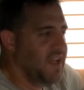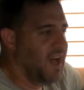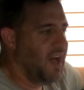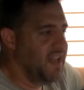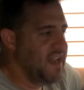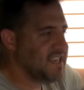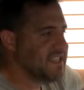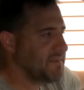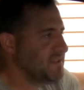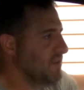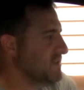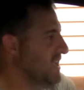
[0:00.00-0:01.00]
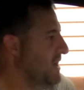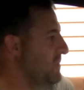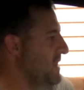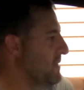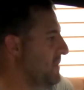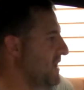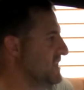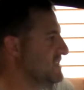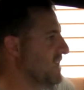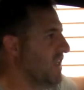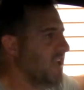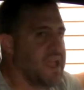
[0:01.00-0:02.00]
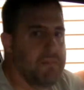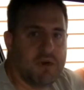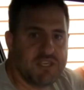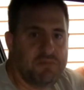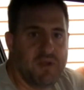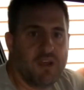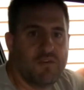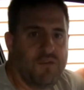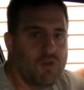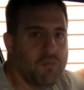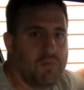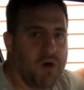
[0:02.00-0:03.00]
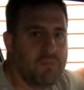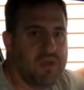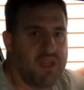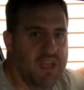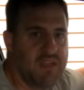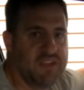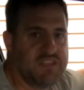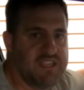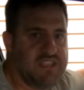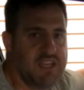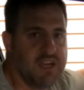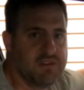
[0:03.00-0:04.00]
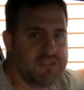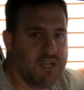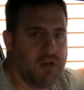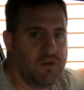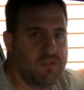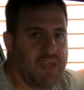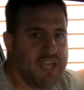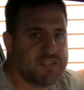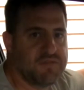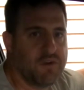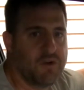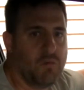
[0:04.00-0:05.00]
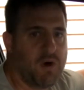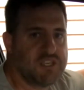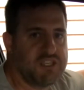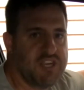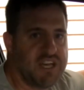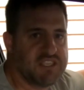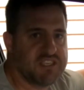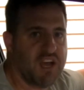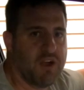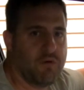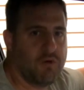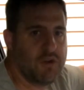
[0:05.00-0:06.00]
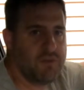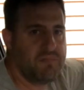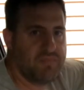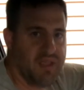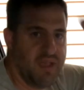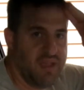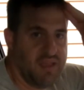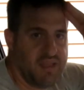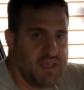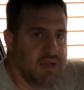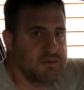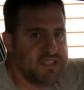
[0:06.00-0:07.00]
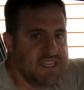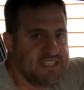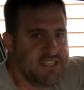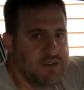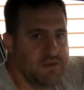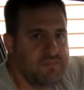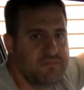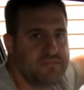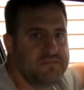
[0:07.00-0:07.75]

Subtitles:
Next episode is going to be about installing a much bigger fuel pump in the GTO. So thanks for watching Josh's Car Corner. We'll see you soon.